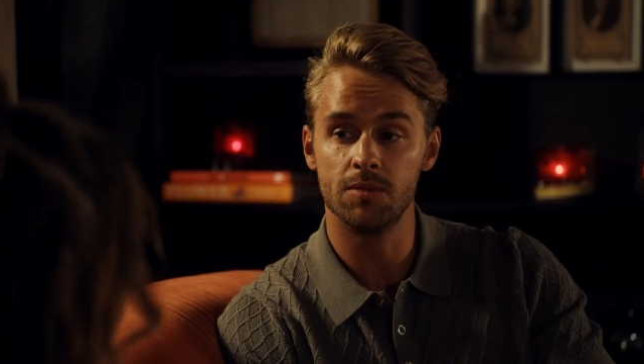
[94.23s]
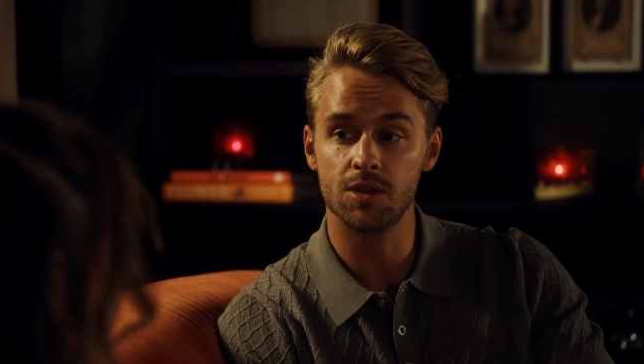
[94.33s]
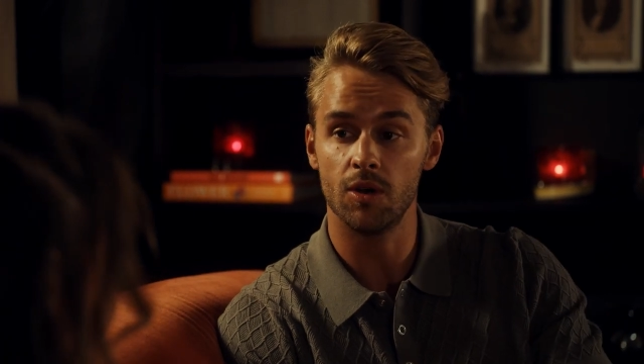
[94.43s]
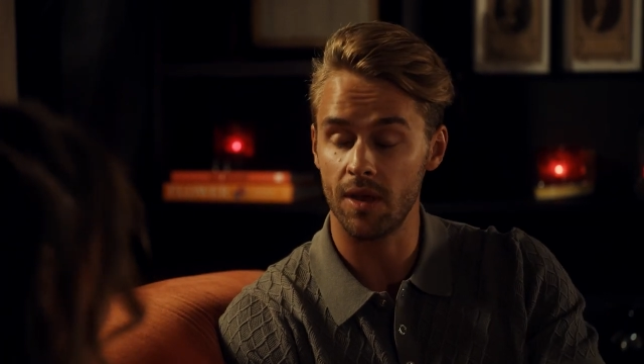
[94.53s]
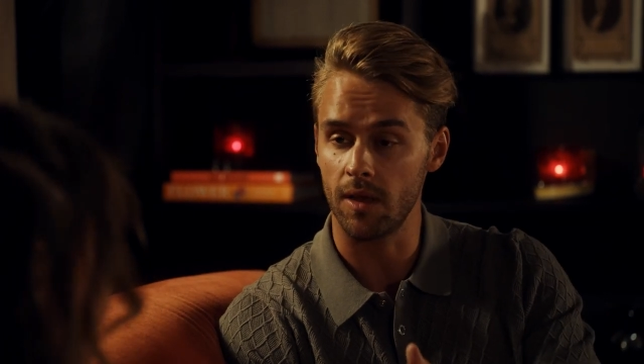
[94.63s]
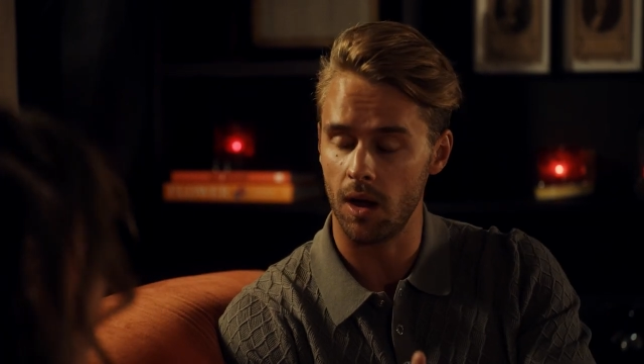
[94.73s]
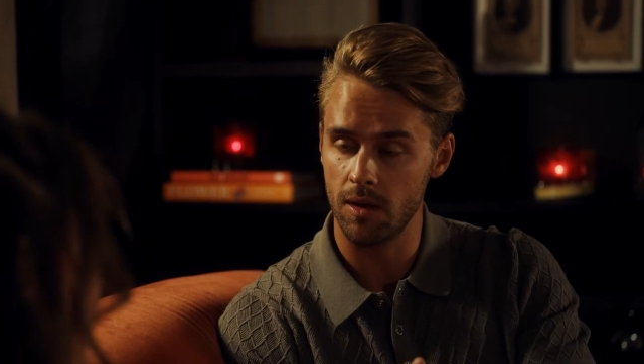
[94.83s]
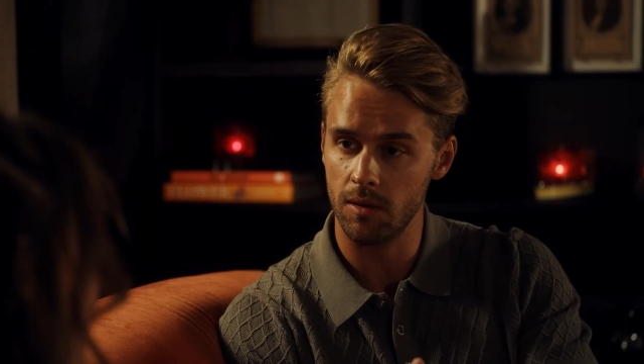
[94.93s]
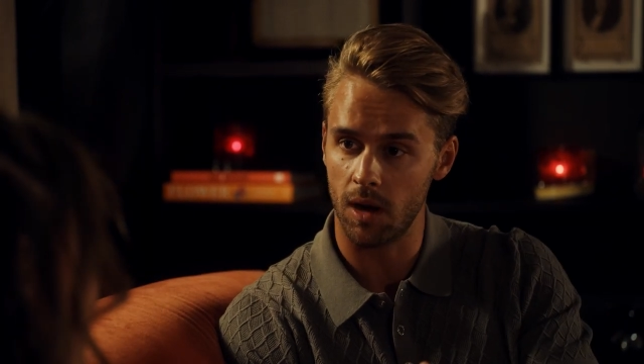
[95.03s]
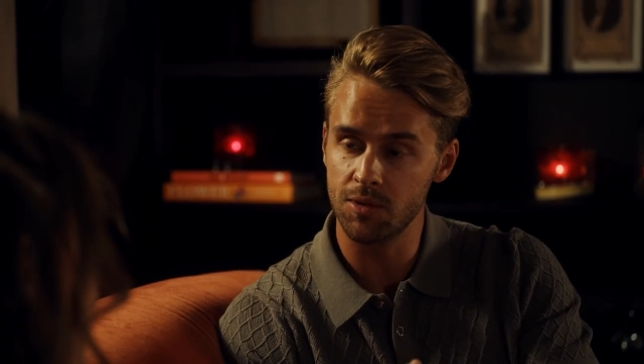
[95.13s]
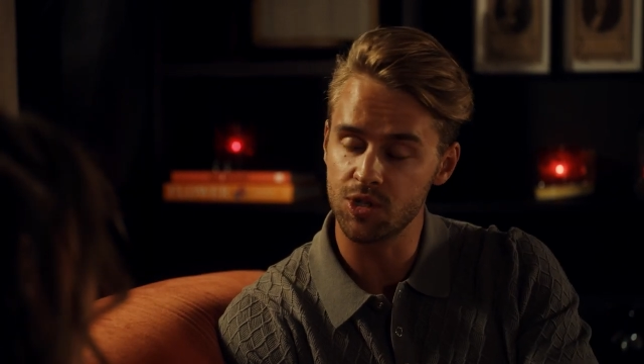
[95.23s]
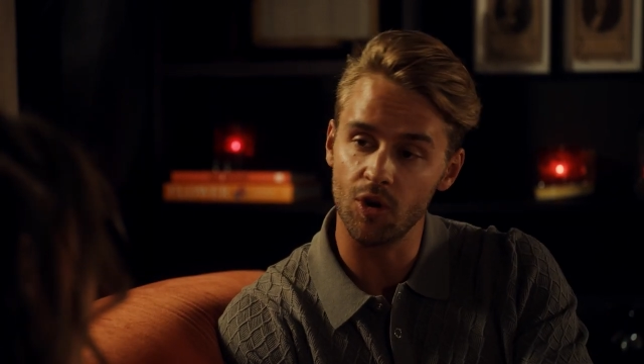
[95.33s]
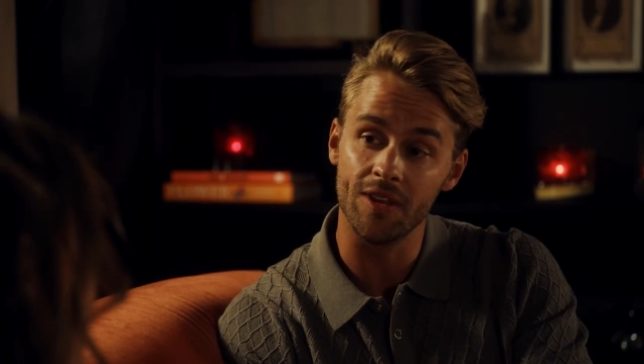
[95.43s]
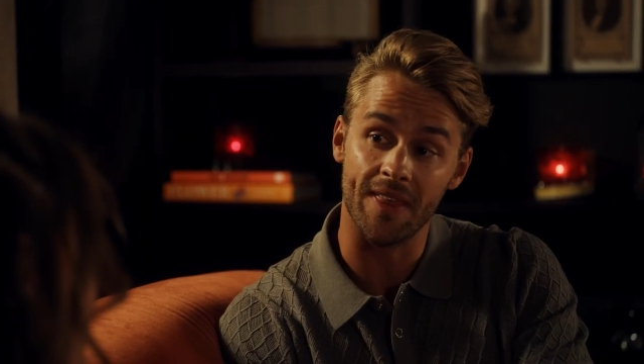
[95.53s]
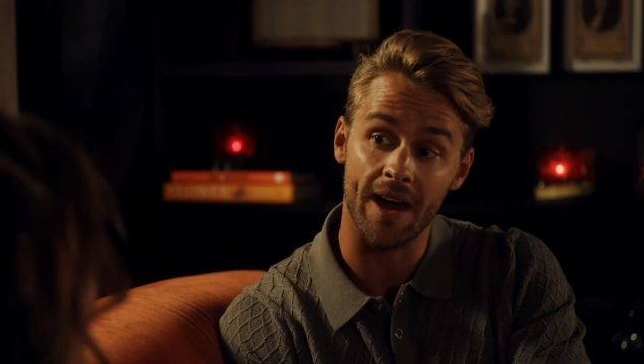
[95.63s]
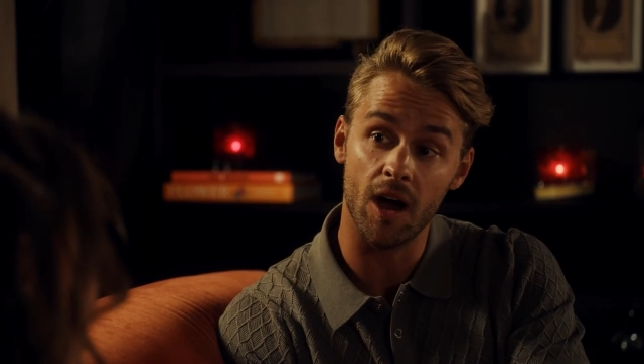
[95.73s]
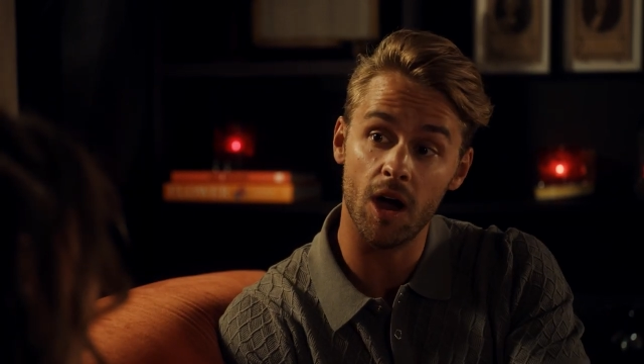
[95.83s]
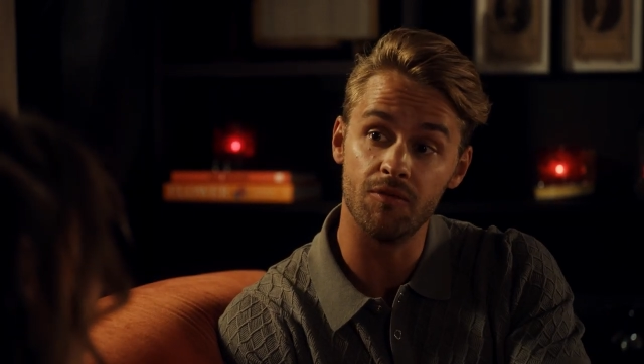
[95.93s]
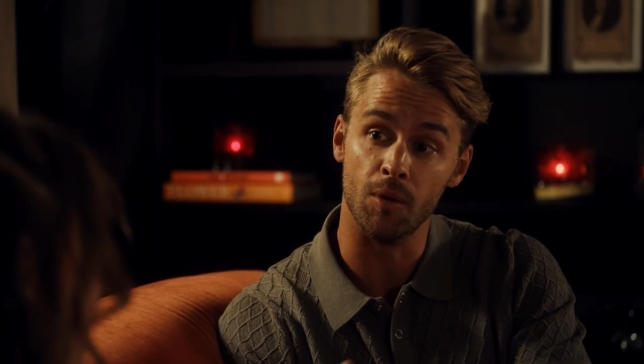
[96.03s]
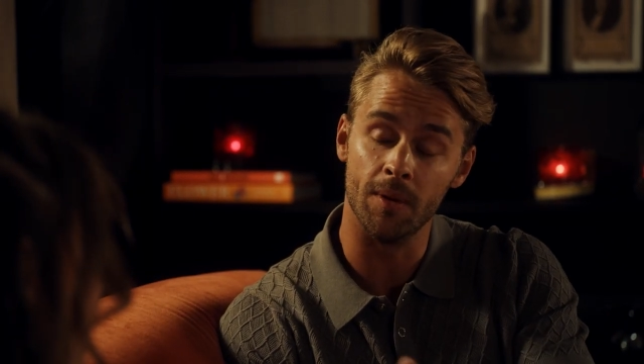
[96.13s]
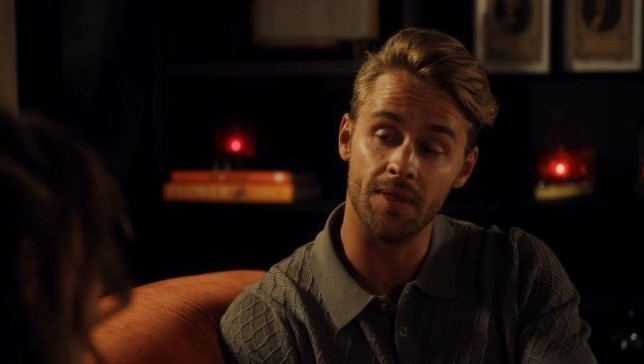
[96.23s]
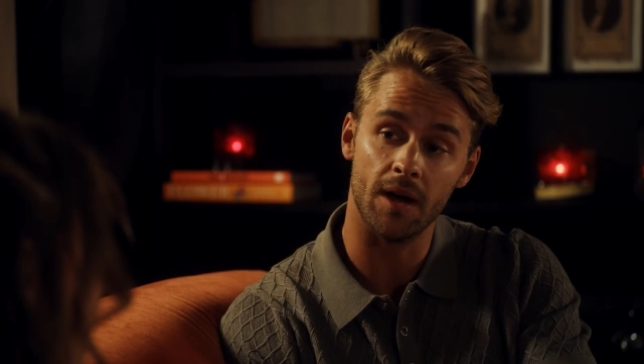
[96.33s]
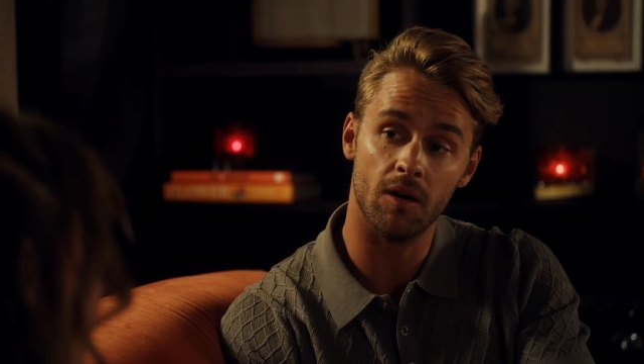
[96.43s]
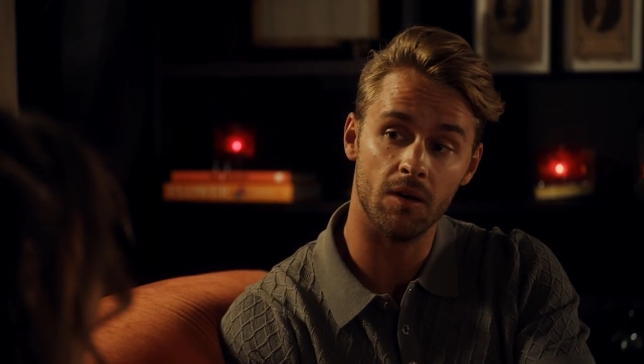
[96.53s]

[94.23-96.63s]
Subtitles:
that they are hurtful, but they are